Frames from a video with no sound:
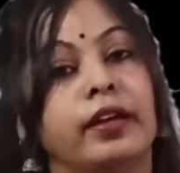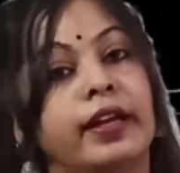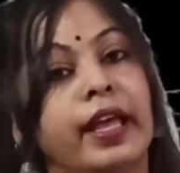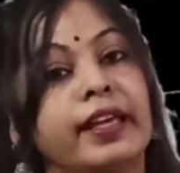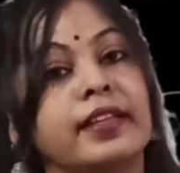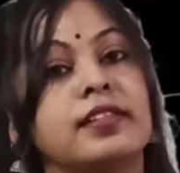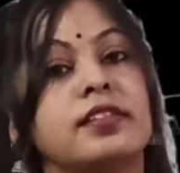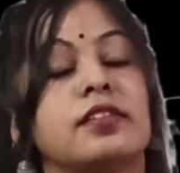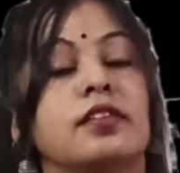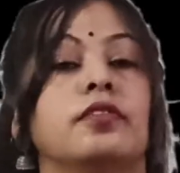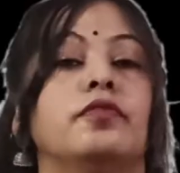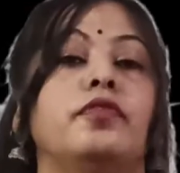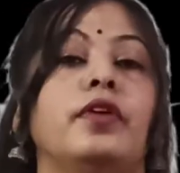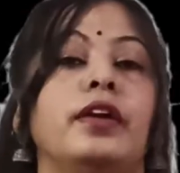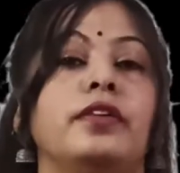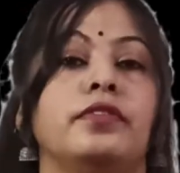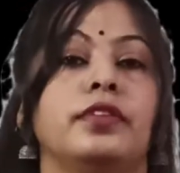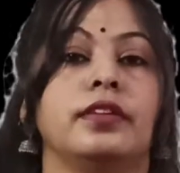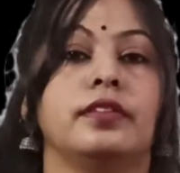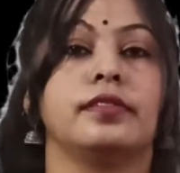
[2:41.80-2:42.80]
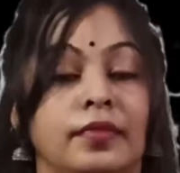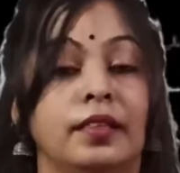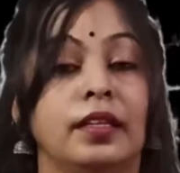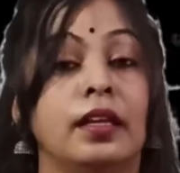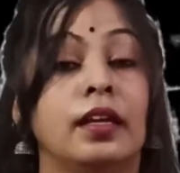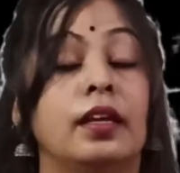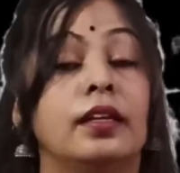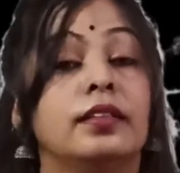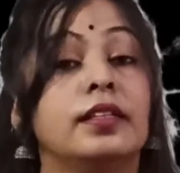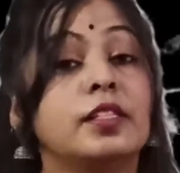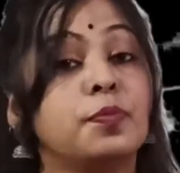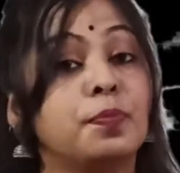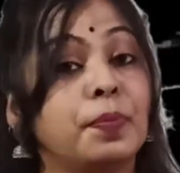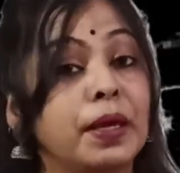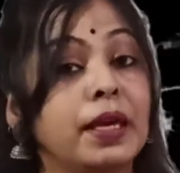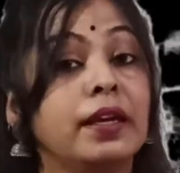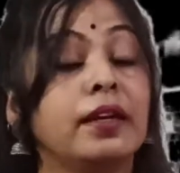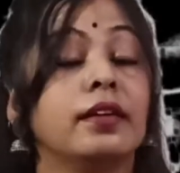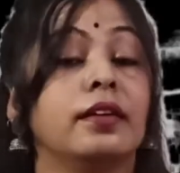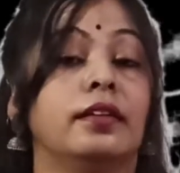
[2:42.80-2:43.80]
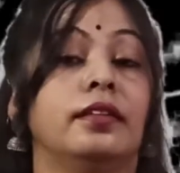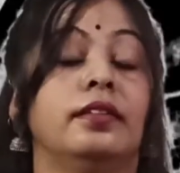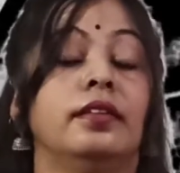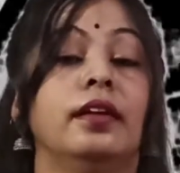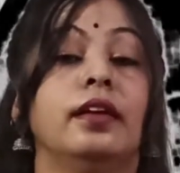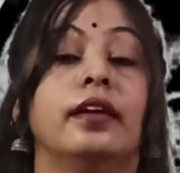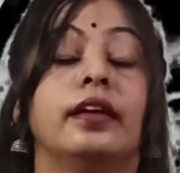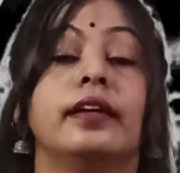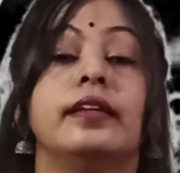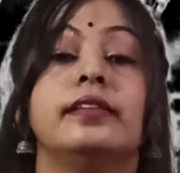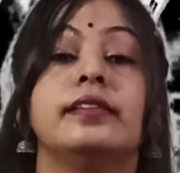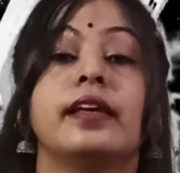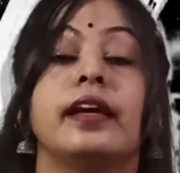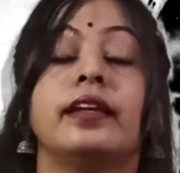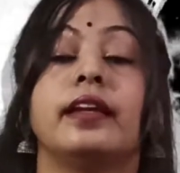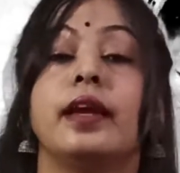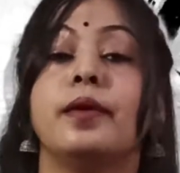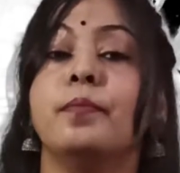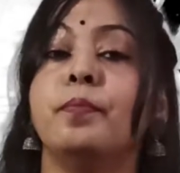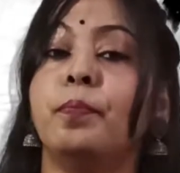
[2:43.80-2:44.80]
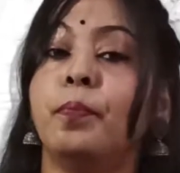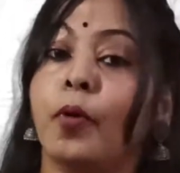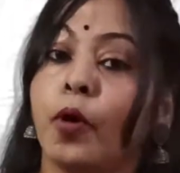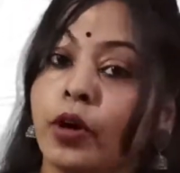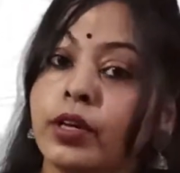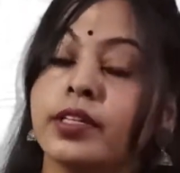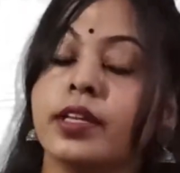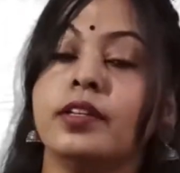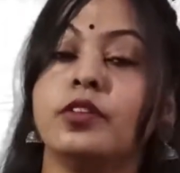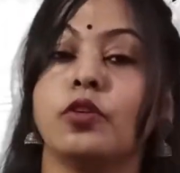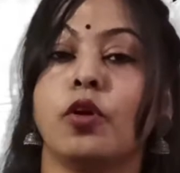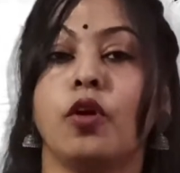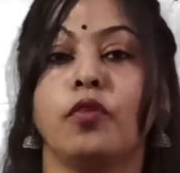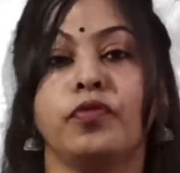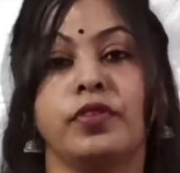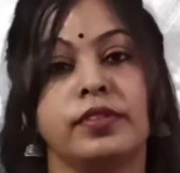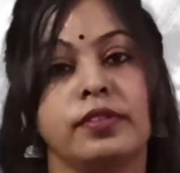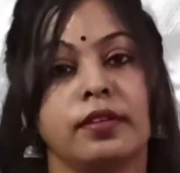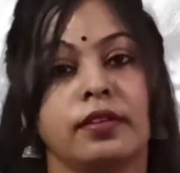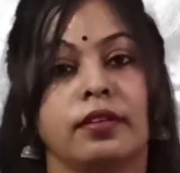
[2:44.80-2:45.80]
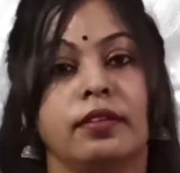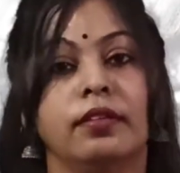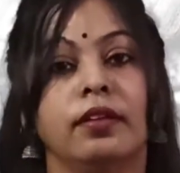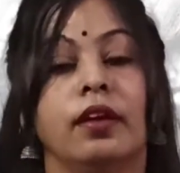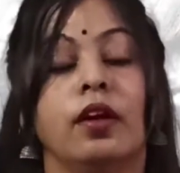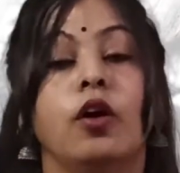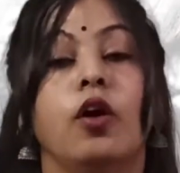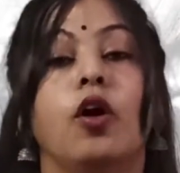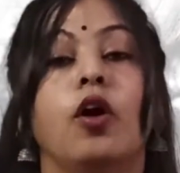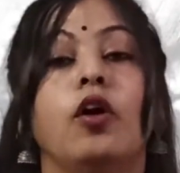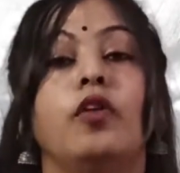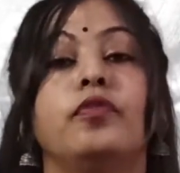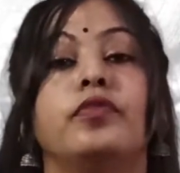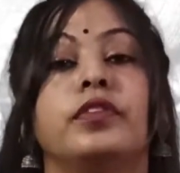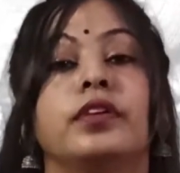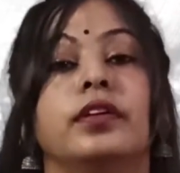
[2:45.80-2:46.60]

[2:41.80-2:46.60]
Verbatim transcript: next 5 years. The speaker is an important officer of